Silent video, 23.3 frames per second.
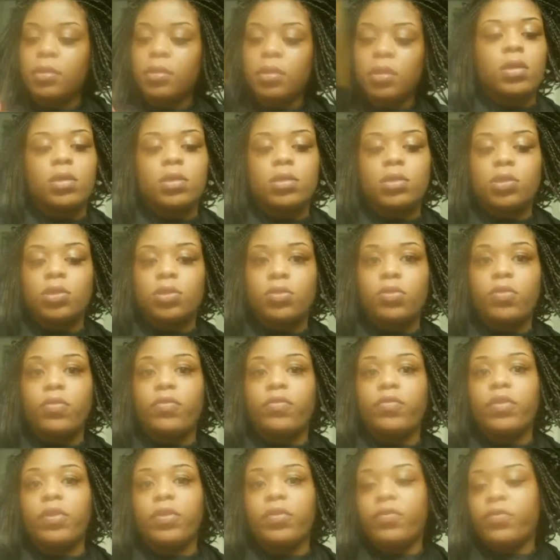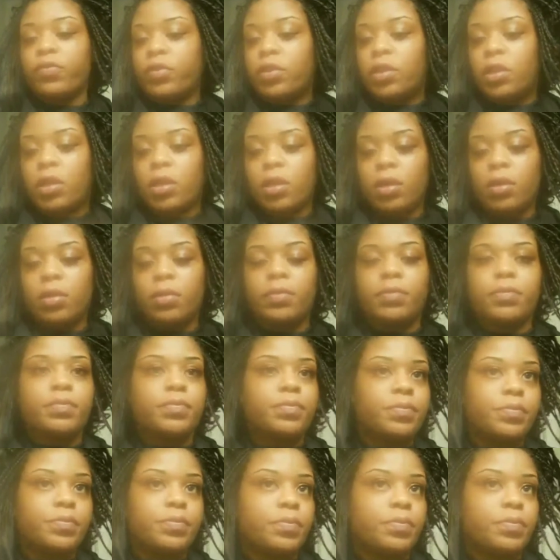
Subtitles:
on 250.